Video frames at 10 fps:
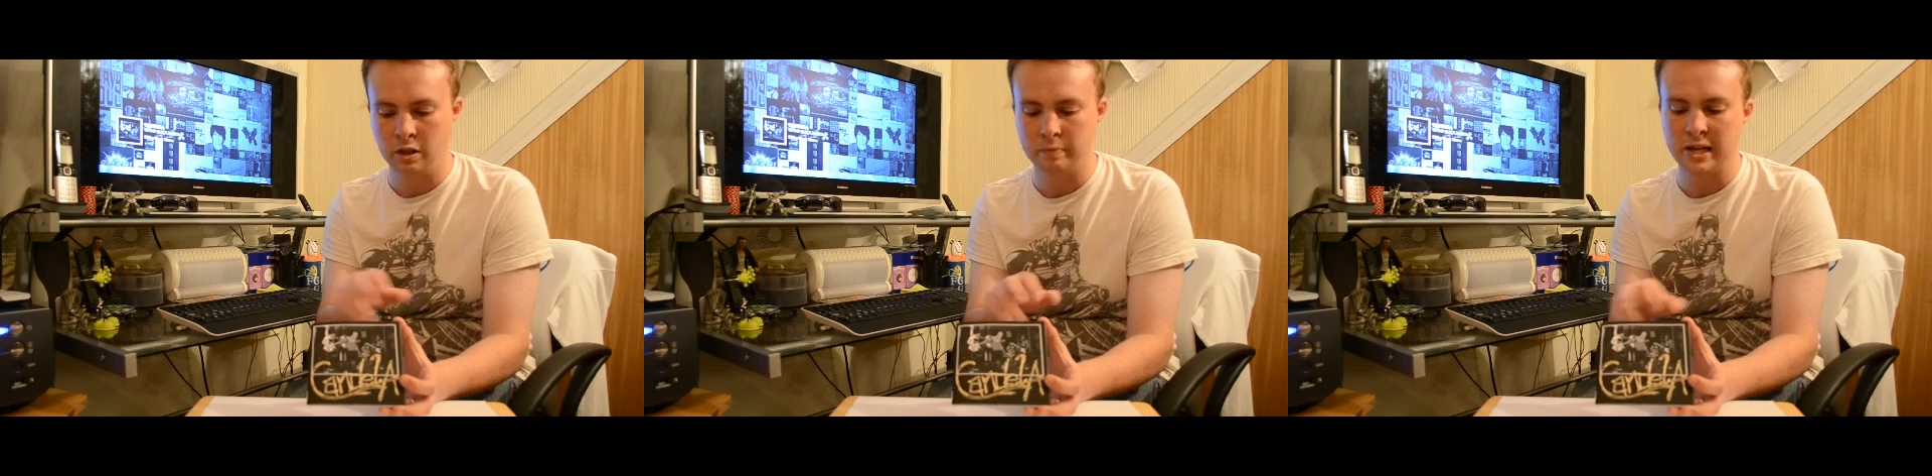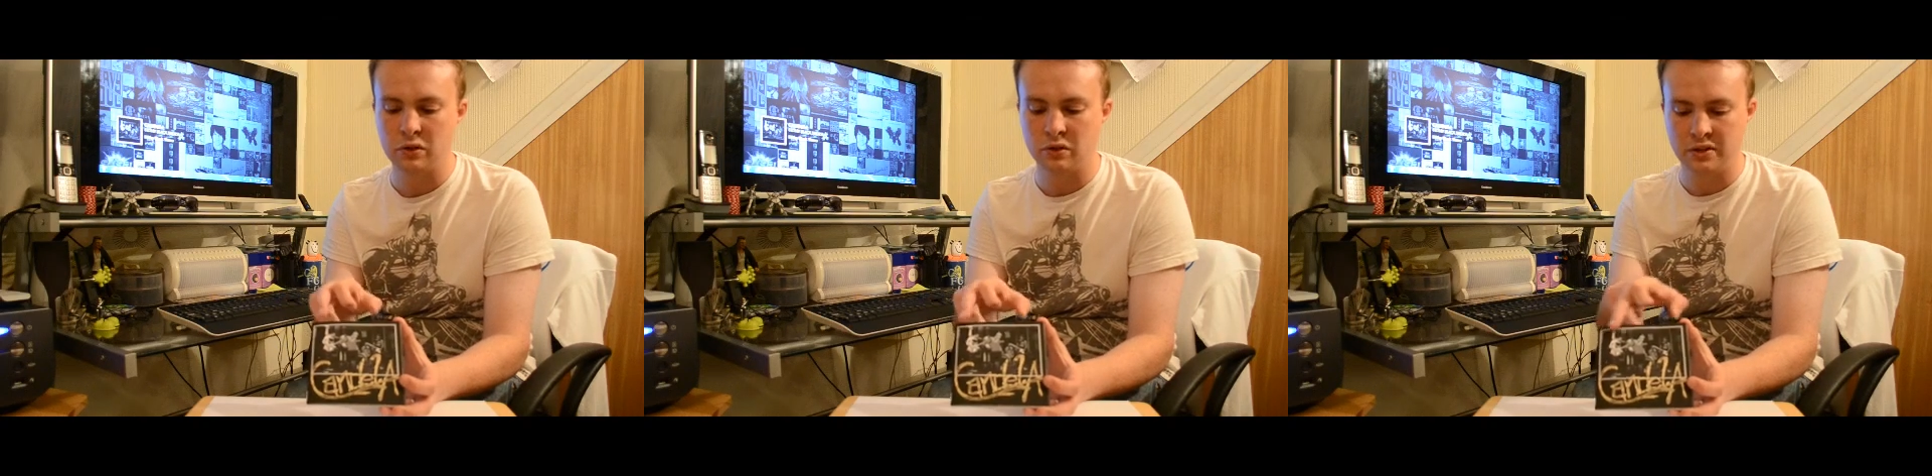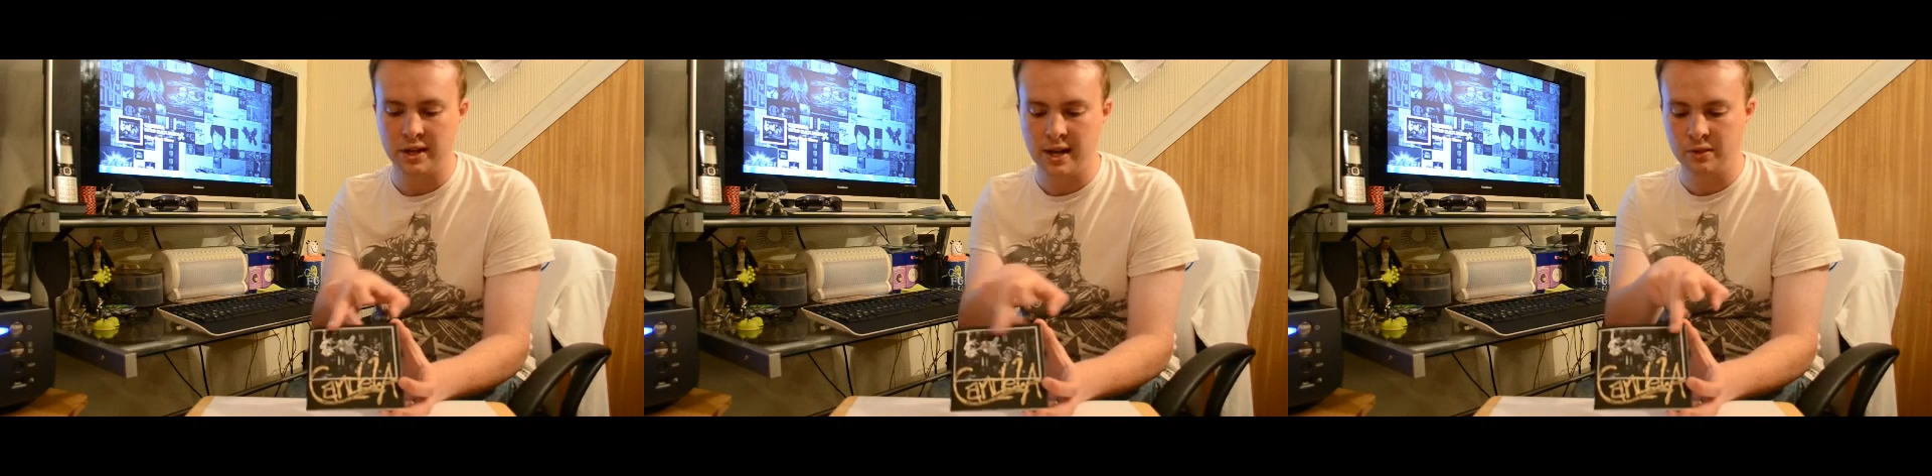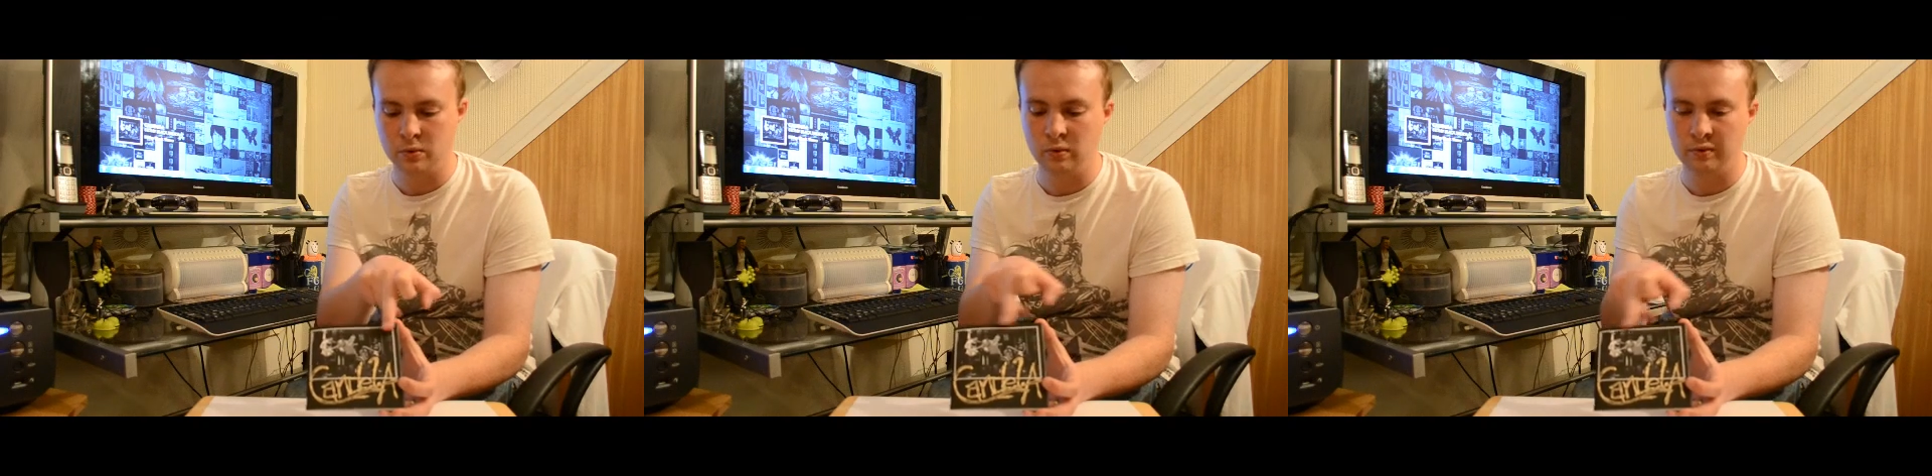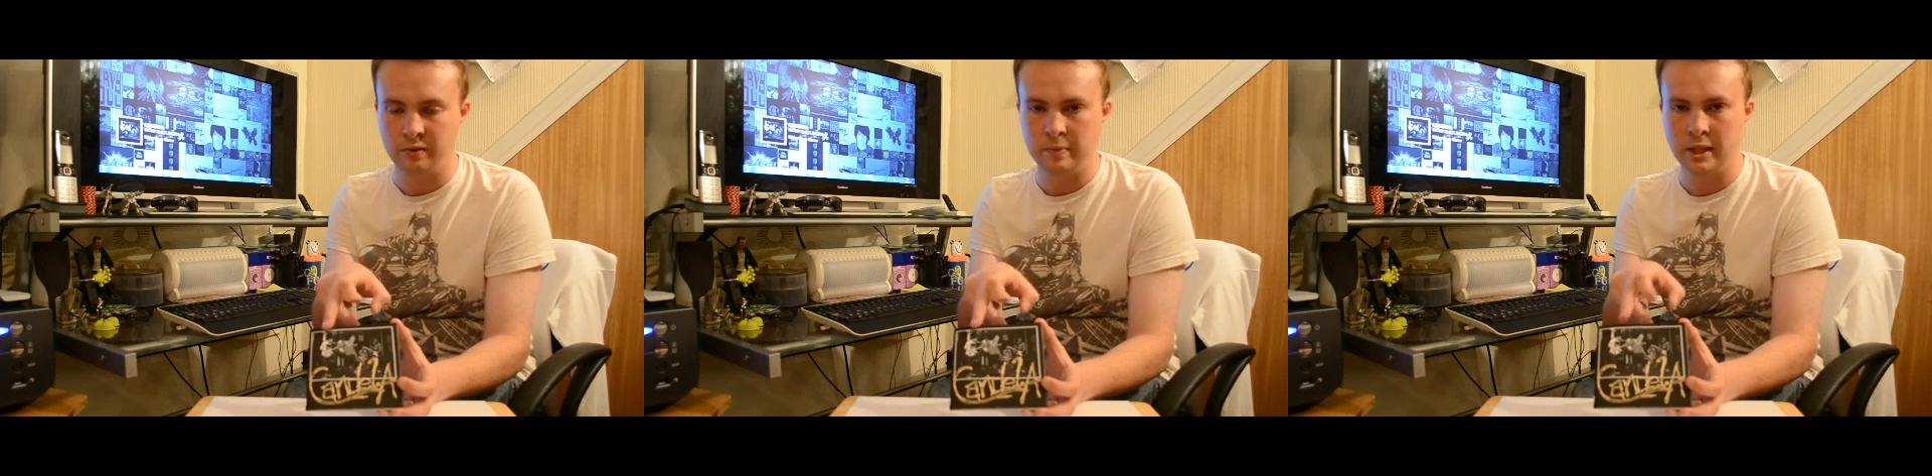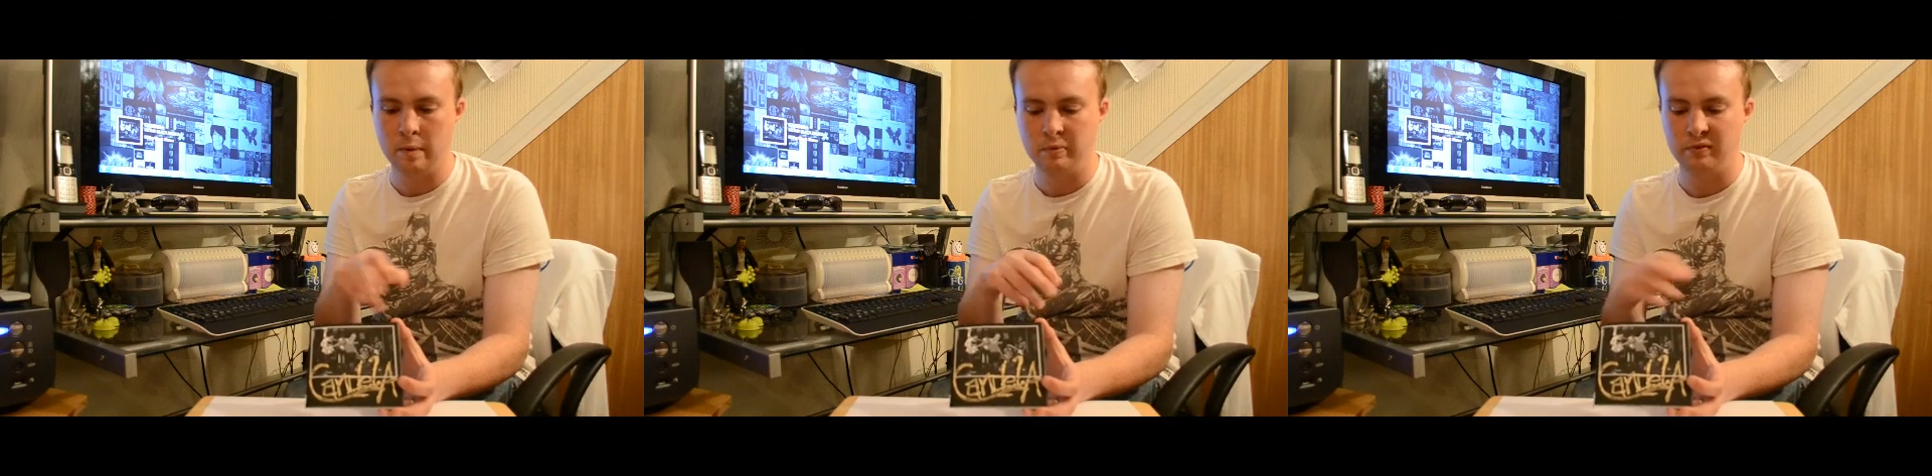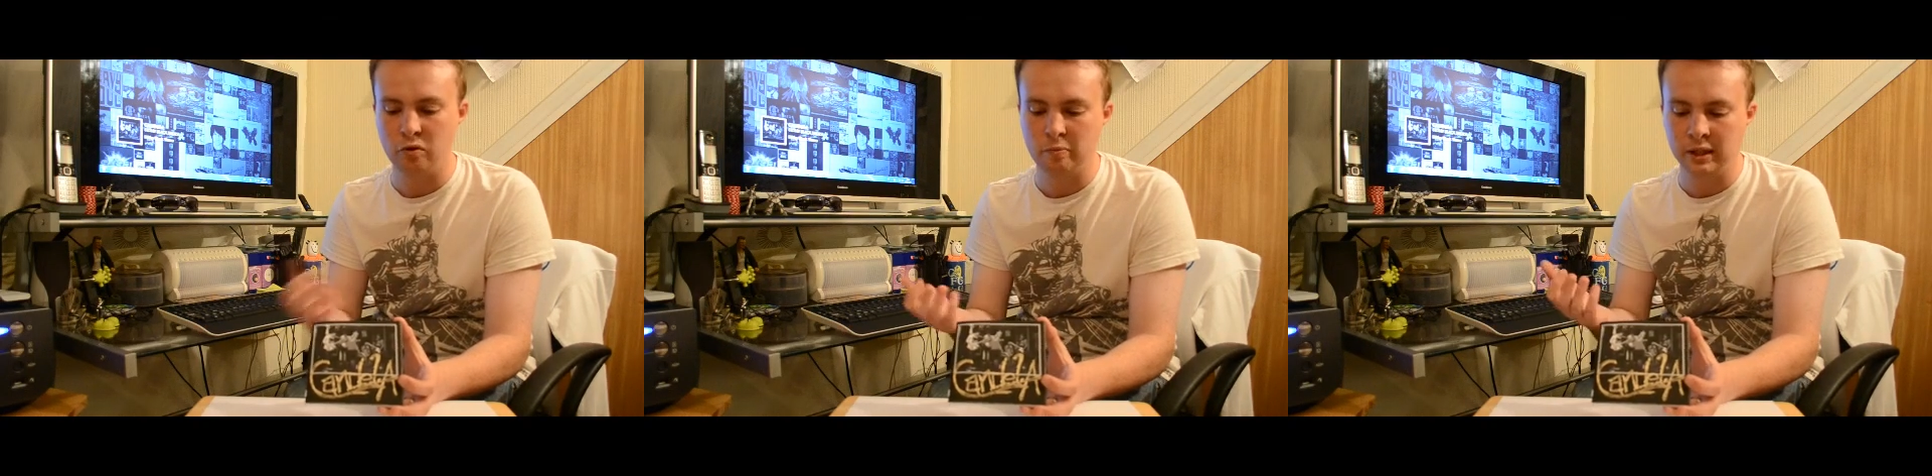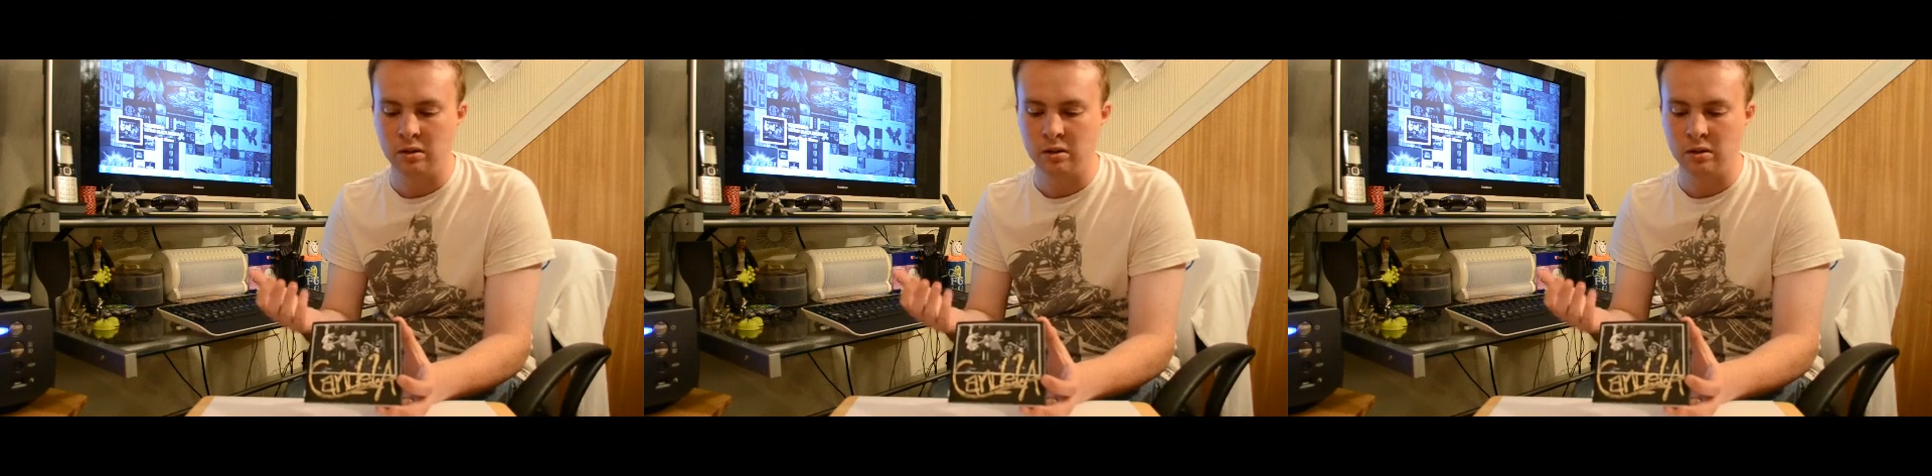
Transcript: main shots that has all of them in there performing